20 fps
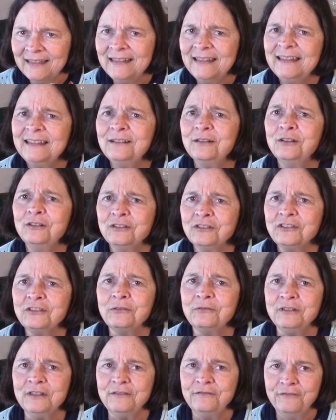that
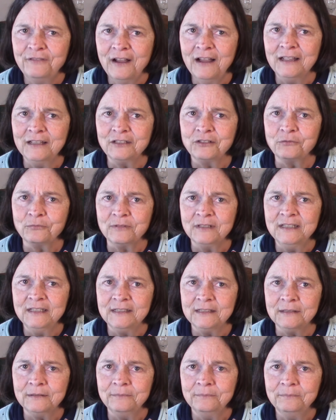also defies
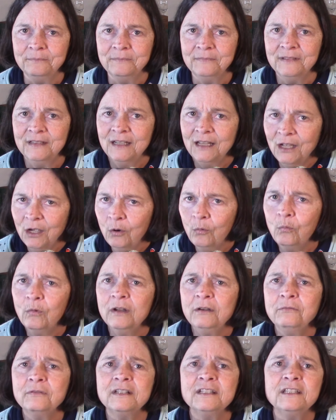reason.
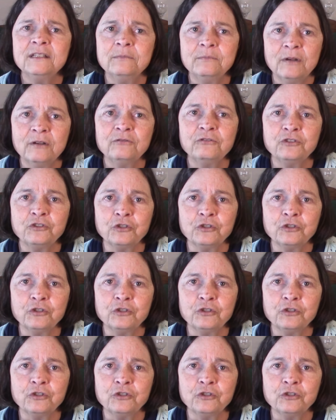One reason most